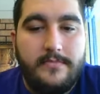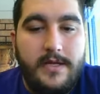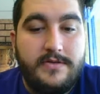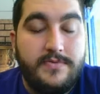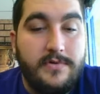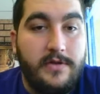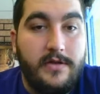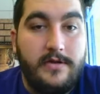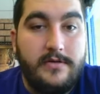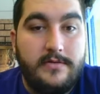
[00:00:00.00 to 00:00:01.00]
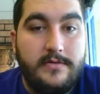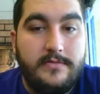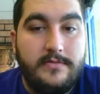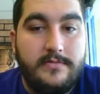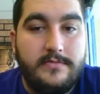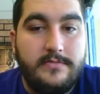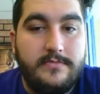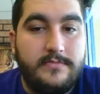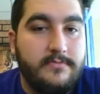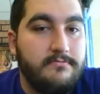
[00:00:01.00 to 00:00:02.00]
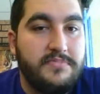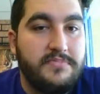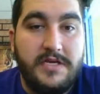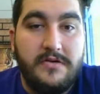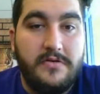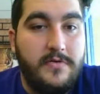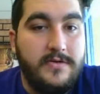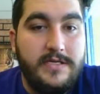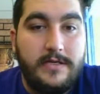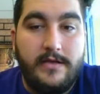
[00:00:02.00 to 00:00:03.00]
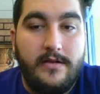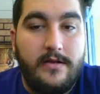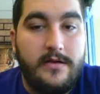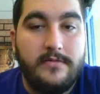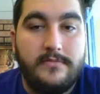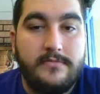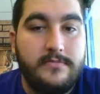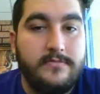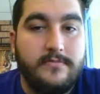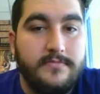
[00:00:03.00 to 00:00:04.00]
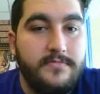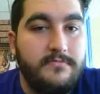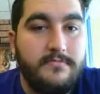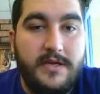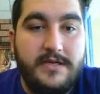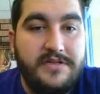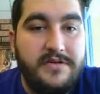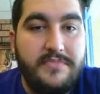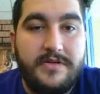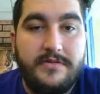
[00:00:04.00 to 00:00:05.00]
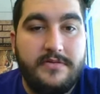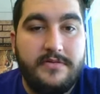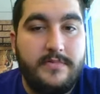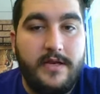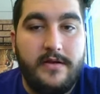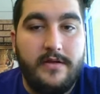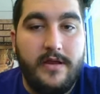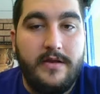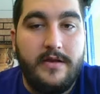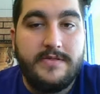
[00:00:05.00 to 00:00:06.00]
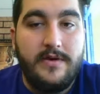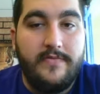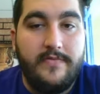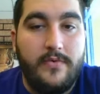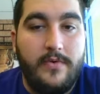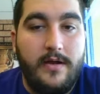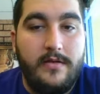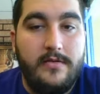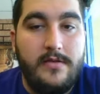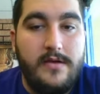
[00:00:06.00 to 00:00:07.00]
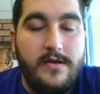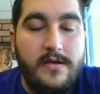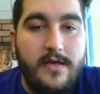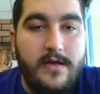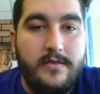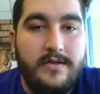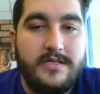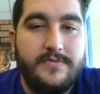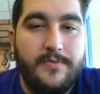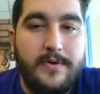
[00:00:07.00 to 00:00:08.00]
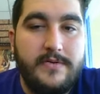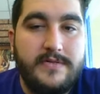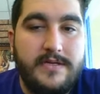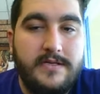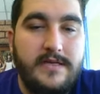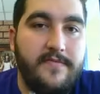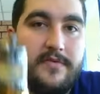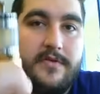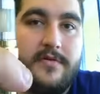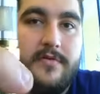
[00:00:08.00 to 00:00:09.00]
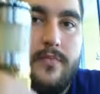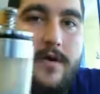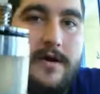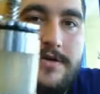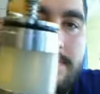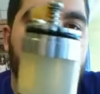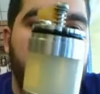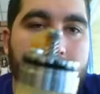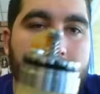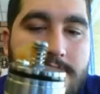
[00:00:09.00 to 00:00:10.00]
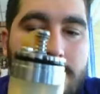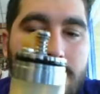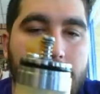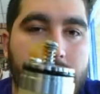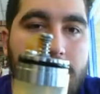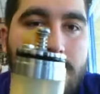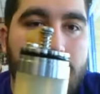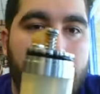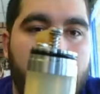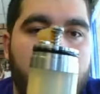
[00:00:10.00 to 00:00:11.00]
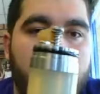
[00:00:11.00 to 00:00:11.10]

It is really good. Single coils all day long. Easy to build. You know, you get used to it after a while. The adjustable post does have a little washer on there. that